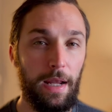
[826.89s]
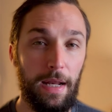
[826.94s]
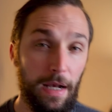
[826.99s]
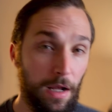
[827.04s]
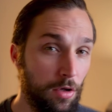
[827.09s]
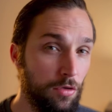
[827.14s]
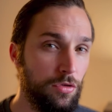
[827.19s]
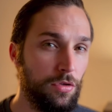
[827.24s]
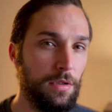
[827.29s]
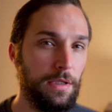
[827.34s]
and I
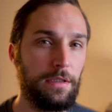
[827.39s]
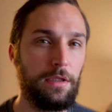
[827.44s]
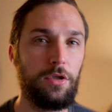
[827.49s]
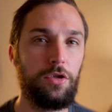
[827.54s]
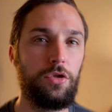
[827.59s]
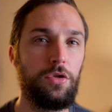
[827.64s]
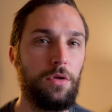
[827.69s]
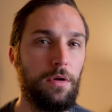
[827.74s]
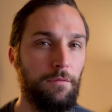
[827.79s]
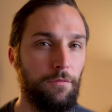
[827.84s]
also like to
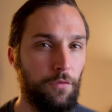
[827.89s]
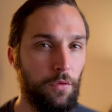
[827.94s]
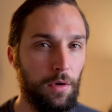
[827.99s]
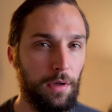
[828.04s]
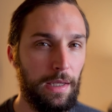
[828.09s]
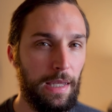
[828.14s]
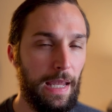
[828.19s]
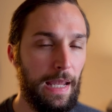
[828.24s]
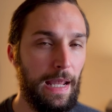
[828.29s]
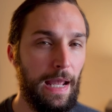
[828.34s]
shoot in
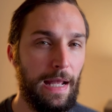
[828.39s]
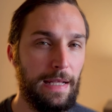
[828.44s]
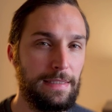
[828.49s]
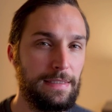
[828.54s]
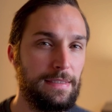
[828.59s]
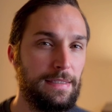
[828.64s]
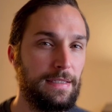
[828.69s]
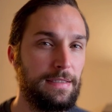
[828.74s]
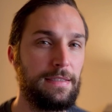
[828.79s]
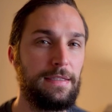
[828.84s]
4K at
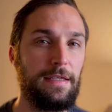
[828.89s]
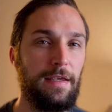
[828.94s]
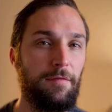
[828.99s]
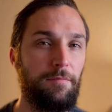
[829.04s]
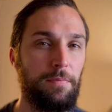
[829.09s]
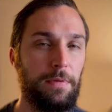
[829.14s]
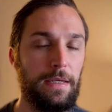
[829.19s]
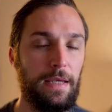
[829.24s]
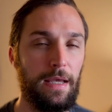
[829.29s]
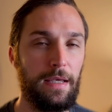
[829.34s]
60
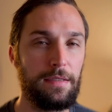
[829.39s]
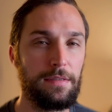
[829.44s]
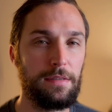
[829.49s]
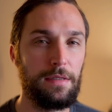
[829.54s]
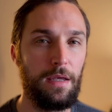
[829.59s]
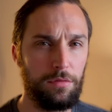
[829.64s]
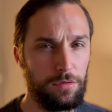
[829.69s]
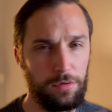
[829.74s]
FPS.